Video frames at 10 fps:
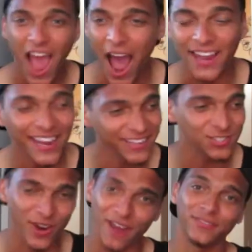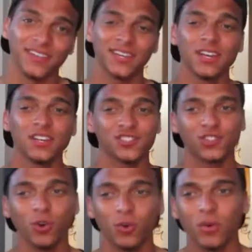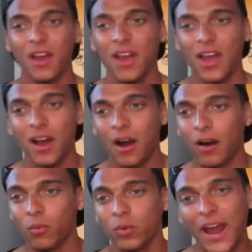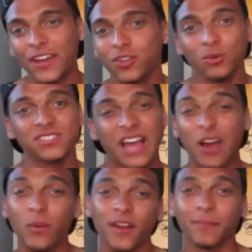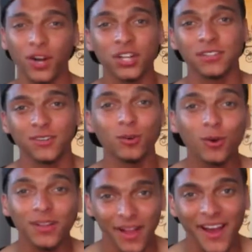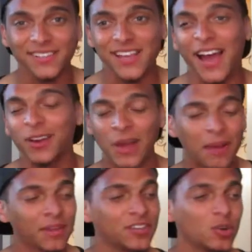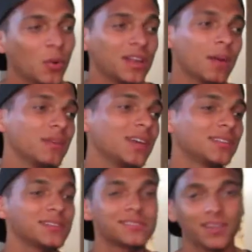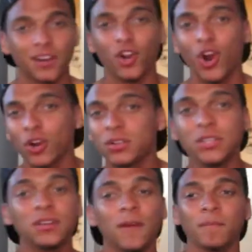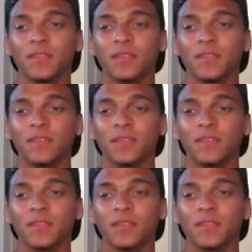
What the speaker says: I hate traffic. So what I do is I wake up early to go to class. I'm like, you know what, let me get this done early.